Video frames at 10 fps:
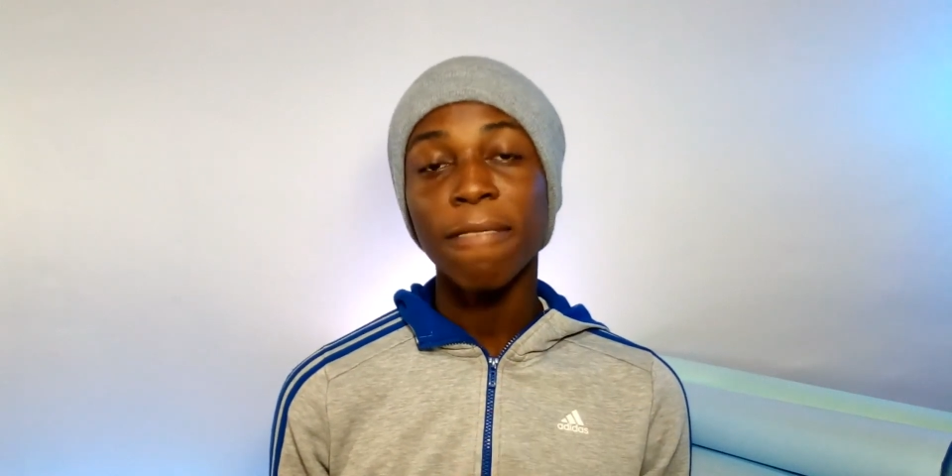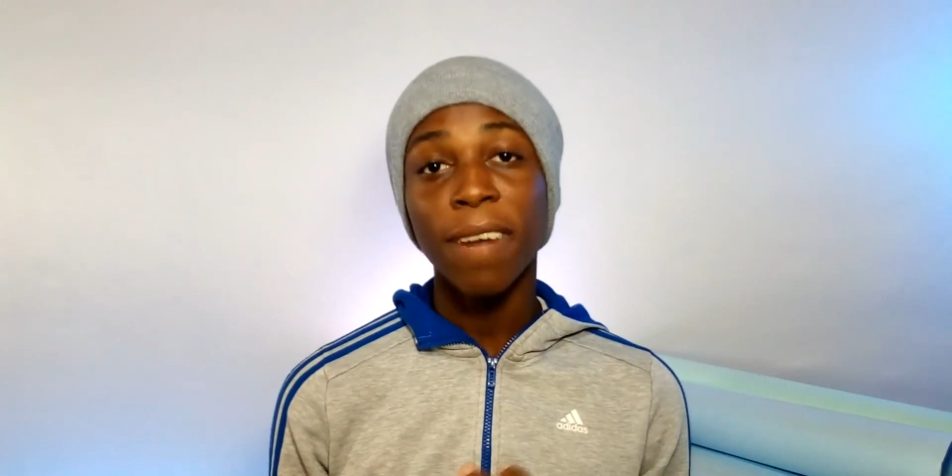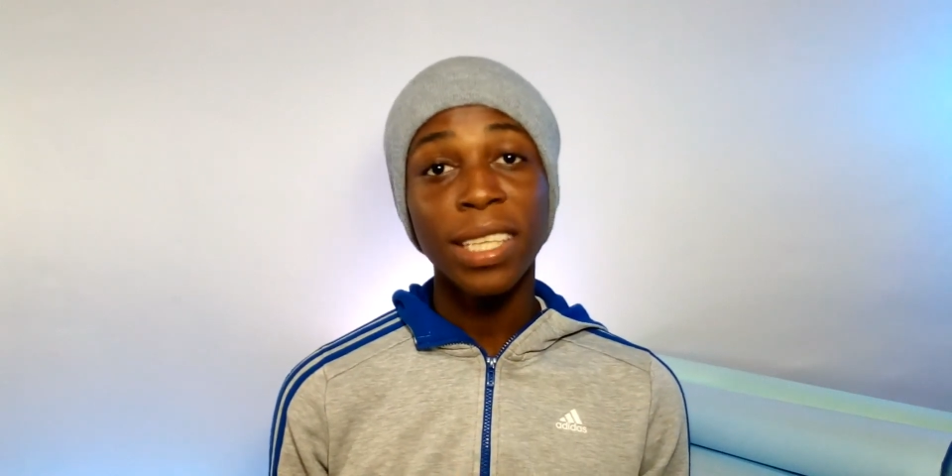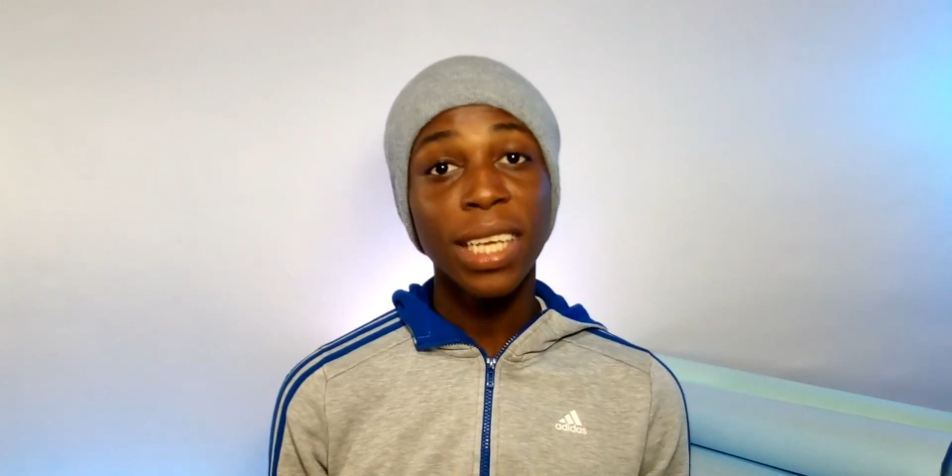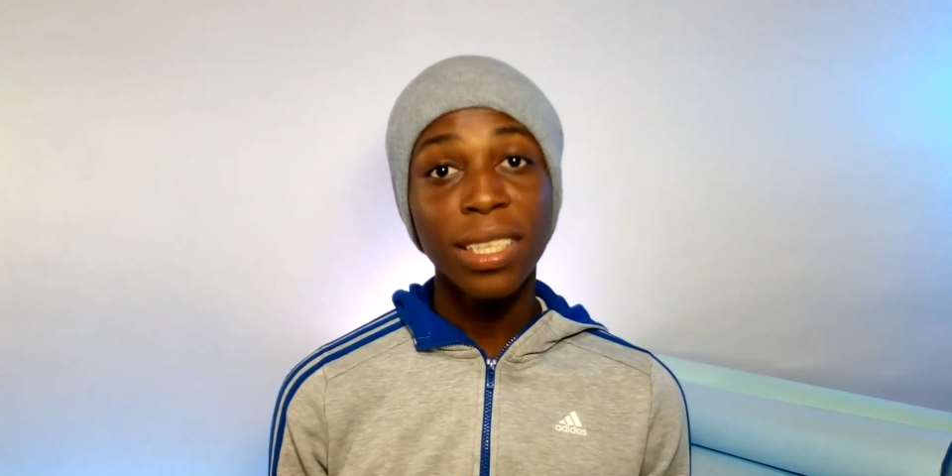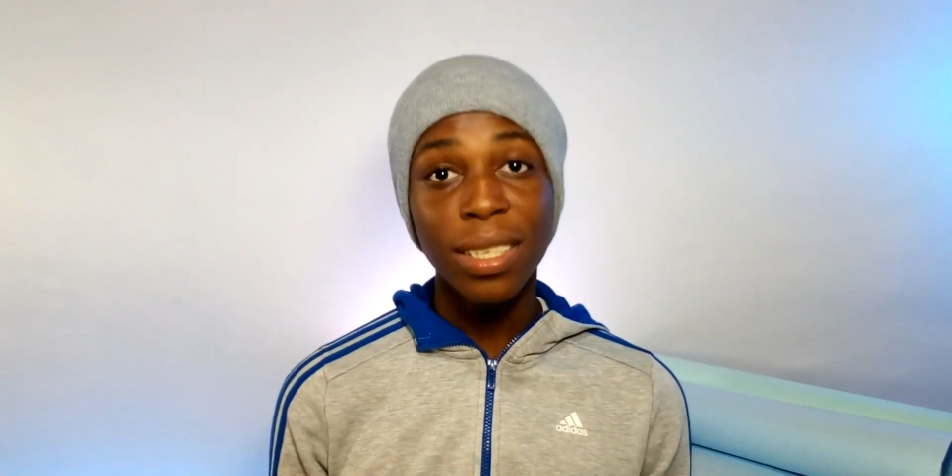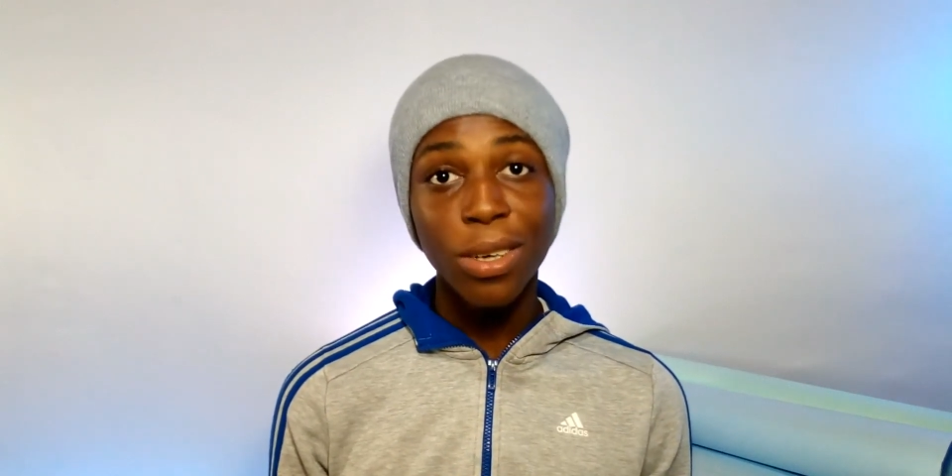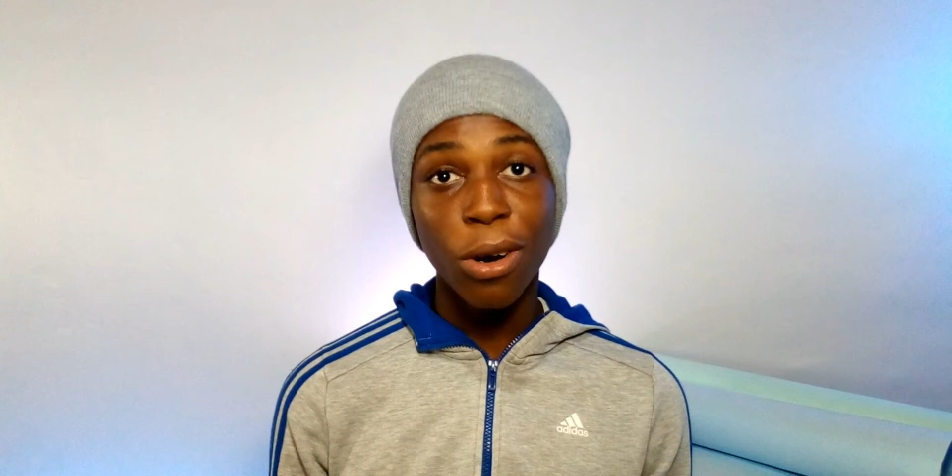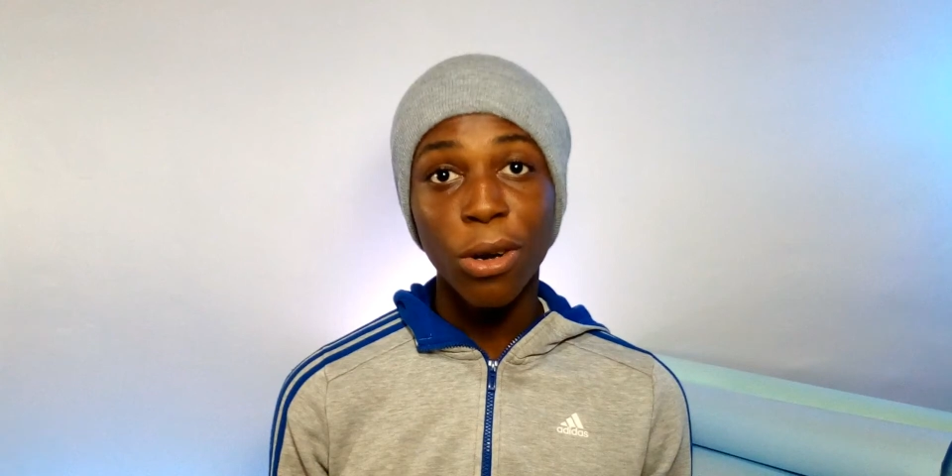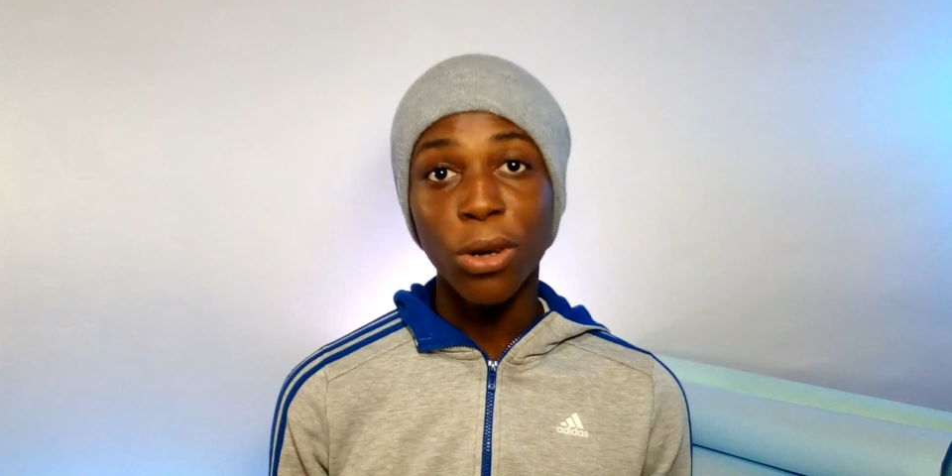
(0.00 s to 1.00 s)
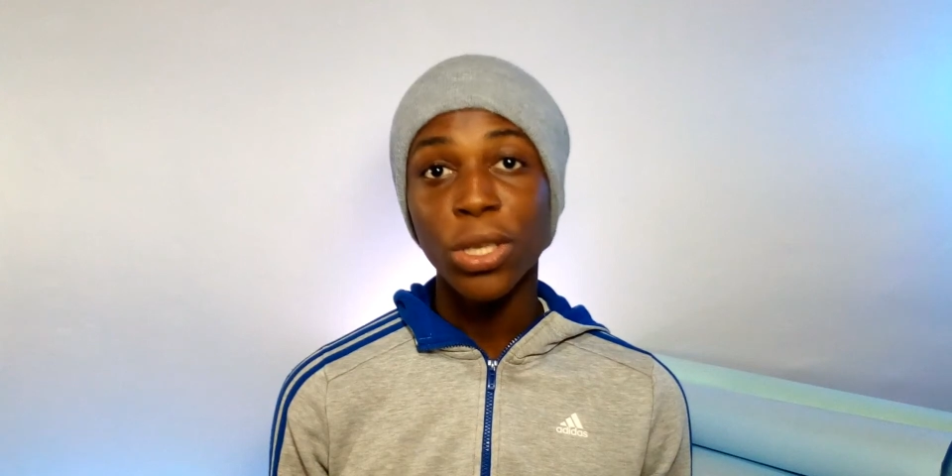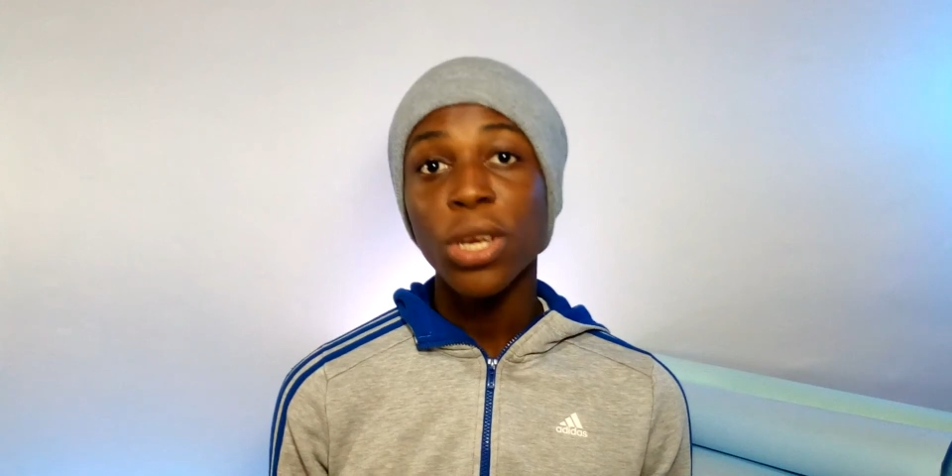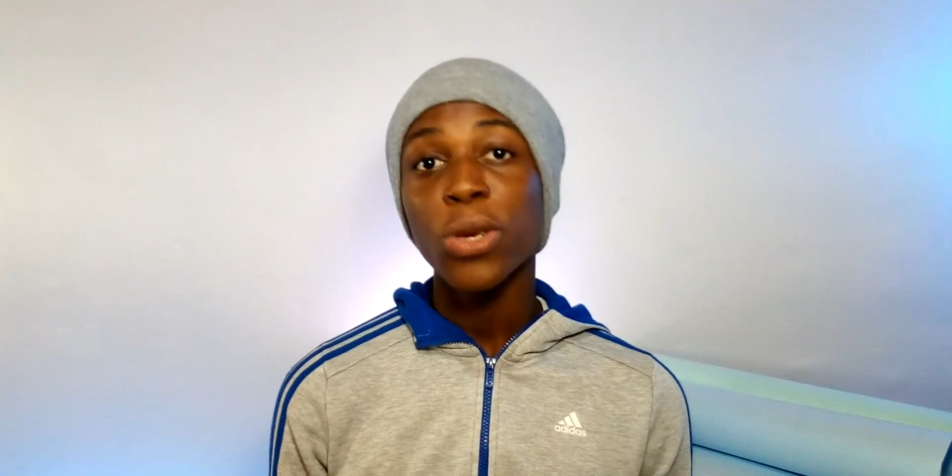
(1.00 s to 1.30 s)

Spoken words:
fantastic colors,